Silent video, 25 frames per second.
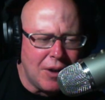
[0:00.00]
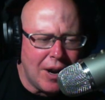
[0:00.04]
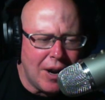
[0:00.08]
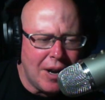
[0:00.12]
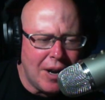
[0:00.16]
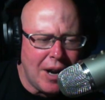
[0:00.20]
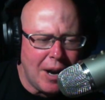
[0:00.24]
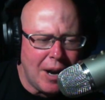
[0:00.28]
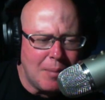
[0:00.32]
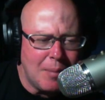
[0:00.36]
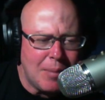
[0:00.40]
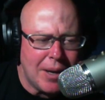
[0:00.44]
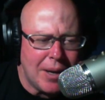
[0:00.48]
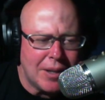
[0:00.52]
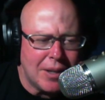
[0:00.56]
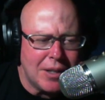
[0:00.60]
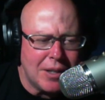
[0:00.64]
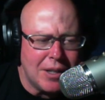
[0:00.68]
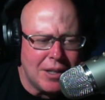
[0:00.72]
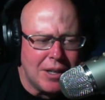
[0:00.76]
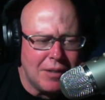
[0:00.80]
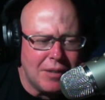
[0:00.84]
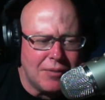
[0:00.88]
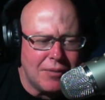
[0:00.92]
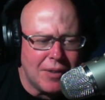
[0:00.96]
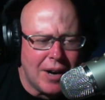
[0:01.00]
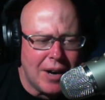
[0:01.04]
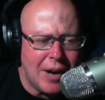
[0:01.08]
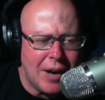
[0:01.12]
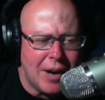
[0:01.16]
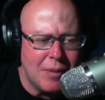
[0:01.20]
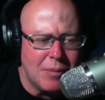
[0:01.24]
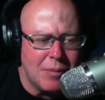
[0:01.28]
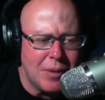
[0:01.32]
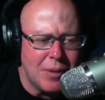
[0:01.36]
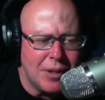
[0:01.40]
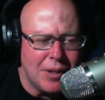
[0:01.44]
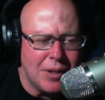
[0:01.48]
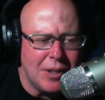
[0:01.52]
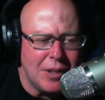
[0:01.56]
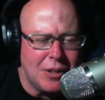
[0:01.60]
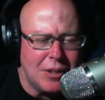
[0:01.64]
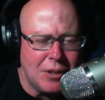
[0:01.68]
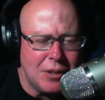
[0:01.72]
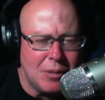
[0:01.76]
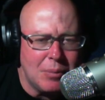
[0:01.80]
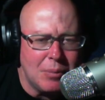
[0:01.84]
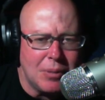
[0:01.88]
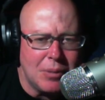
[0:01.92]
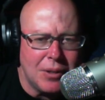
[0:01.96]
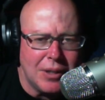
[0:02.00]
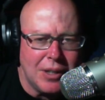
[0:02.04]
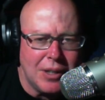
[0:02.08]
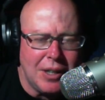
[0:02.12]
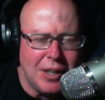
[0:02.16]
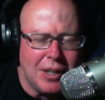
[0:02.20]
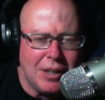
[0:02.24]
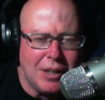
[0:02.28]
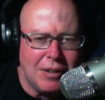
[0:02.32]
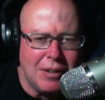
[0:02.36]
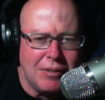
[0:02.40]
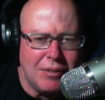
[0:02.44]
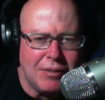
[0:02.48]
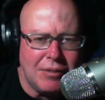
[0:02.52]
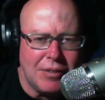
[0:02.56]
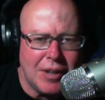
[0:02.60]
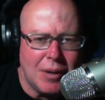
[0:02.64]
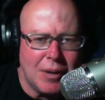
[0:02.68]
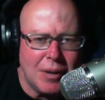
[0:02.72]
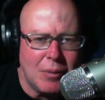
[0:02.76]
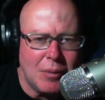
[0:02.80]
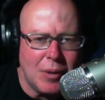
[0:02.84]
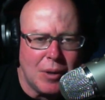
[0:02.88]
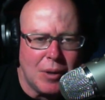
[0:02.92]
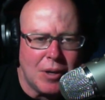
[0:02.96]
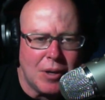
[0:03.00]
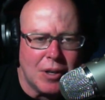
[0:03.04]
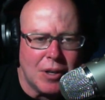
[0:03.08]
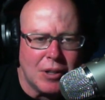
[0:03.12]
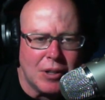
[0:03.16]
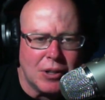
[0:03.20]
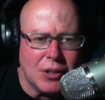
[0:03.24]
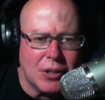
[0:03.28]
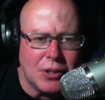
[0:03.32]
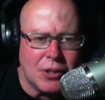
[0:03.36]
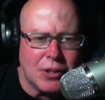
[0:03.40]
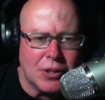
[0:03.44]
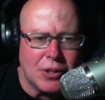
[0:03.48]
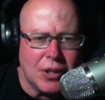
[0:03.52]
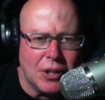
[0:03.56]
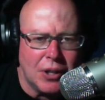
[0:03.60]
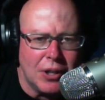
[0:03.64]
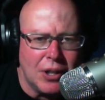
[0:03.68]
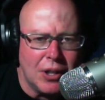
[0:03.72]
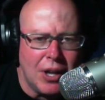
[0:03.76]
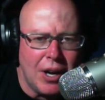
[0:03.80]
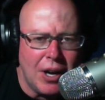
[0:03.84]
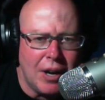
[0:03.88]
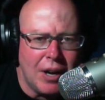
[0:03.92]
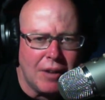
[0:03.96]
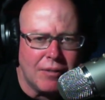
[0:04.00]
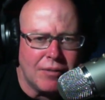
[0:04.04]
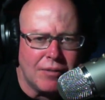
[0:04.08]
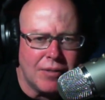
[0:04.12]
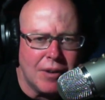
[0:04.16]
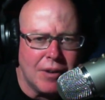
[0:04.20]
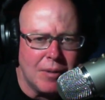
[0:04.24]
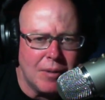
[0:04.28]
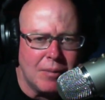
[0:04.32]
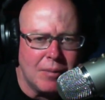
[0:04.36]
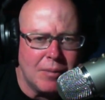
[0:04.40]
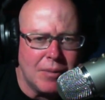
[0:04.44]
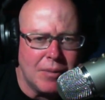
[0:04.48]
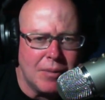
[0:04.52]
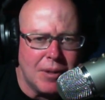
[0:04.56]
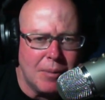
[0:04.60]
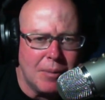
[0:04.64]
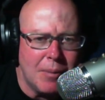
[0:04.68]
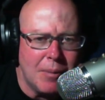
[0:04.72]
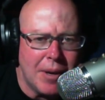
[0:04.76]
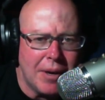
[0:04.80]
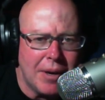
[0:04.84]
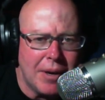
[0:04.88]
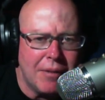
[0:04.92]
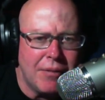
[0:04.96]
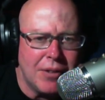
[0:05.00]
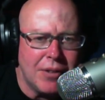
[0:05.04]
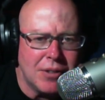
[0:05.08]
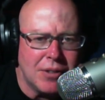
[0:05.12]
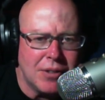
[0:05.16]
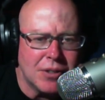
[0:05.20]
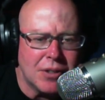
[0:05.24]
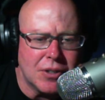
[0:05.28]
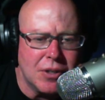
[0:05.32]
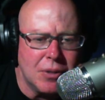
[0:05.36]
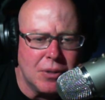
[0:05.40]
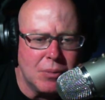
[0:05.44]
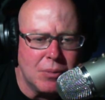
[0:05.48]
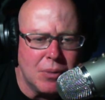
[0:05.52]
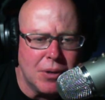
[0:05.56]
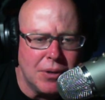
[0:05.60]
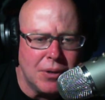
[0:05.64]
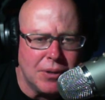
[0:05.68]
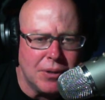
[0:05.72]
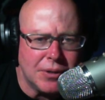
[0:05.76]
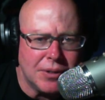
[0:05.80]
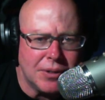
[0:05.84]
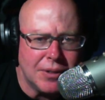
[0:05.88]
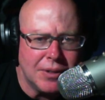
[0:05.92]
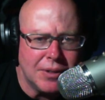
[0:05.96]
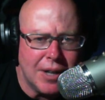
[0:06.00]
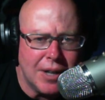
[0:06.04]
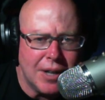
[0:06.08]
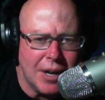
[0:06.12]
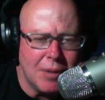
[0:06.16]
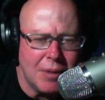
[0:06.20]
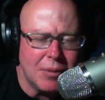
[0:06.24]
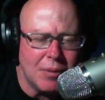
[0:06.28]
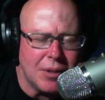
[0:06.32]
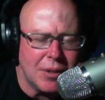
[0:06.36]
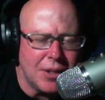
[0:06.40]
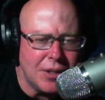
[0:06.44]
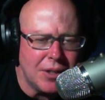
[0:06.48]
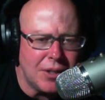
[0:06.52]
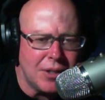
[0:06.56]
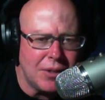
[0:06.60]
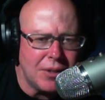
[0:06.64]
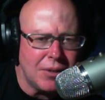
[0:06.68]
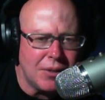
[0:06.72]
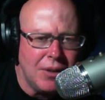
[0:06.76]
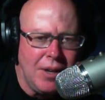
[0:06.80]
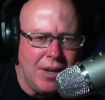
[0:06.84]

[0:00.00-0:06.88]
I beg to differ. I really do believe that we could learn a lot from the metaphysical world. I really do.